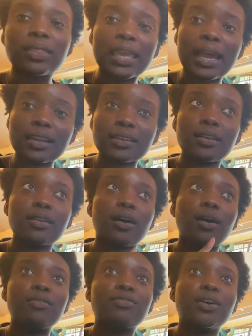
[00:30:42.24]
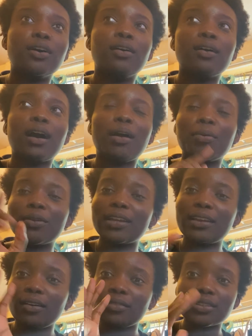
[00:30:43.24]
They had an offer, I'll put
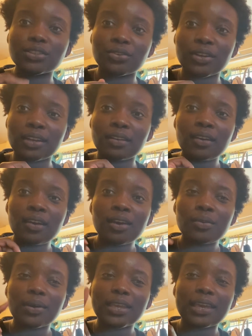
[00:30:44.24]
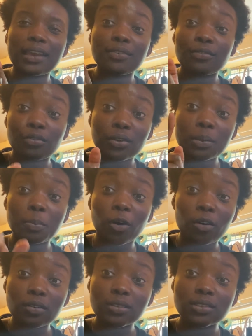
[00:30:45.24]
it on the screen, where you get a free
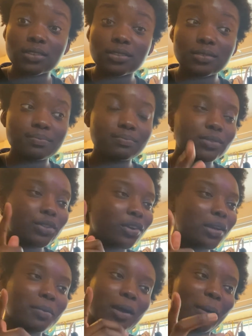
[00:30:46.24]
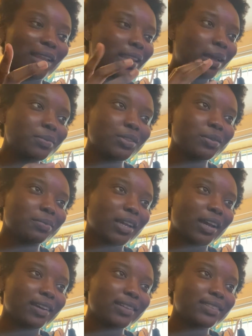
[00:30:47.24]
box. Sorry about my laptop,
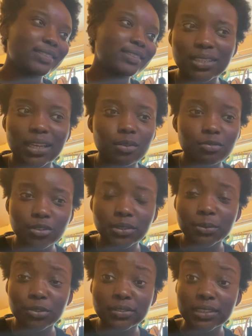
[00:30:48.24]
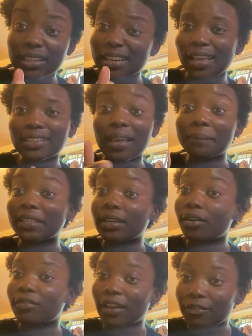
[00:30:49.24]
guys. Sign up for a subscription then you get ten percent
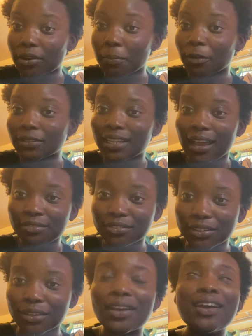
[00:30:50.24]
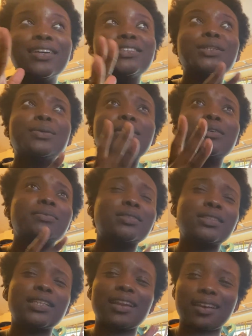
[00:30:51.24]
off every box after, so it comes
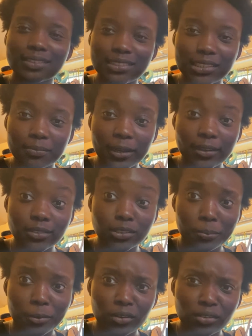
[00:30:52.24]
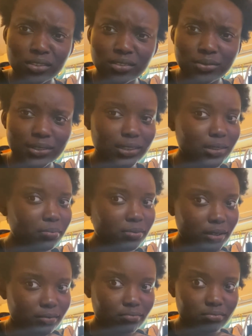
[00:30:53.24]
to nineteen pounds a box, which is a
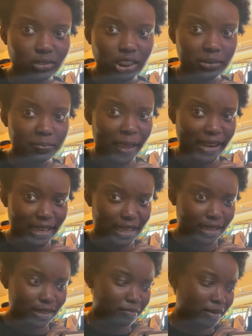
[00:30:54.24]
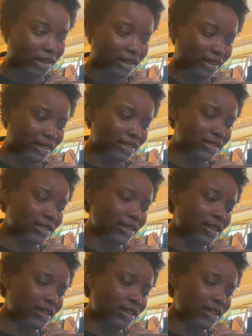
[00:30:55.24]
bit spenny in my eyes,